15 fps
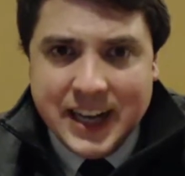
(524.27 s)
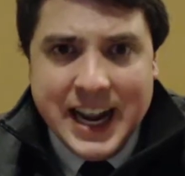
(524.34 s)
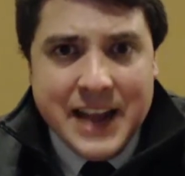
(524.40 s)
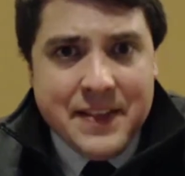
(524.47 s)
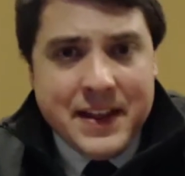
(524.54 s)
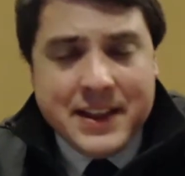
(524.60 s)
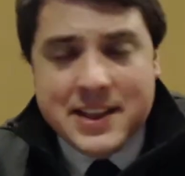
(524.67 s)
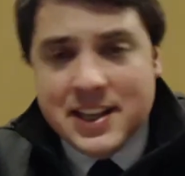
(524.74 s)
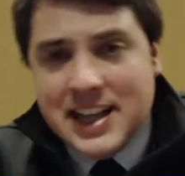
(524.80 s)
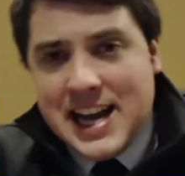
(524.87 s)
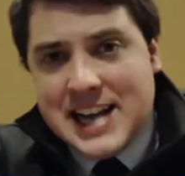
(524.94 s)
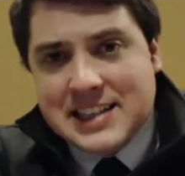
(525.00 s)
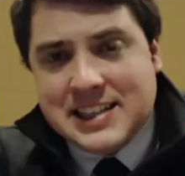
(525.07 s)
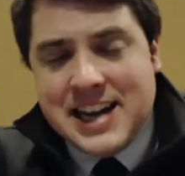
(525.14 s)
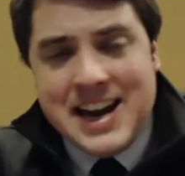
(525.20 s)
And then the
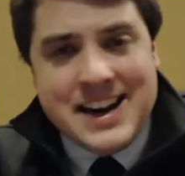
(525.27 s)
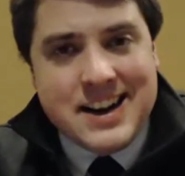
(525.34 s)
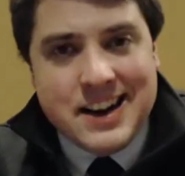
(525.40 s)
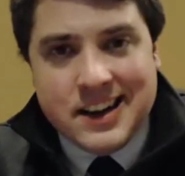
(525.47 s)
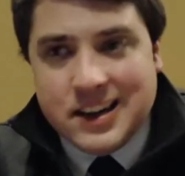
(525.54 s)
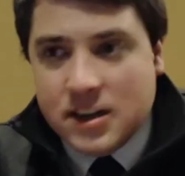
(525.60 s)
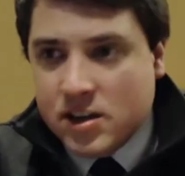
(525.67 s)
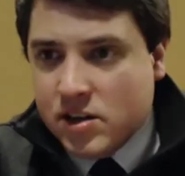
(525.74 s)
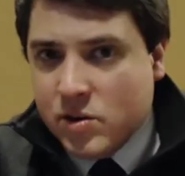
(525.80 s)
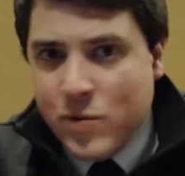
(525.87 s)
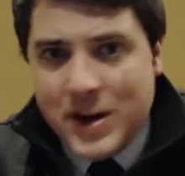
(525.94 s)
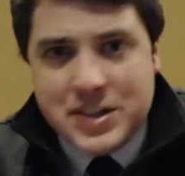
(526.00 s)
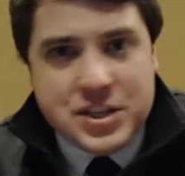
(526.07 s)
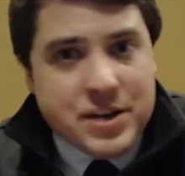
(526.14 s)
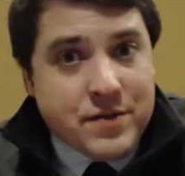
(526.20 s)
last kind of
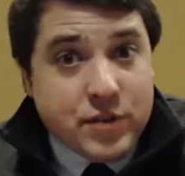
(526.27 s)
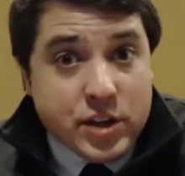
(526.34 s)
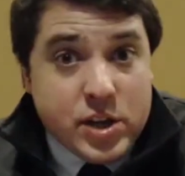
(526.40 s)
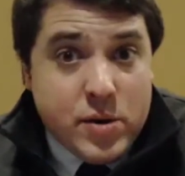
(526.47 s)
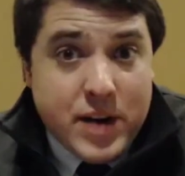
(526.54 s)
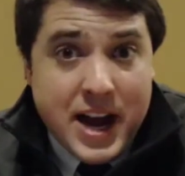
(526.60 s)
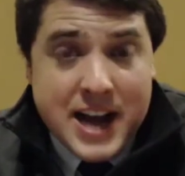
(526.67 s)
question for you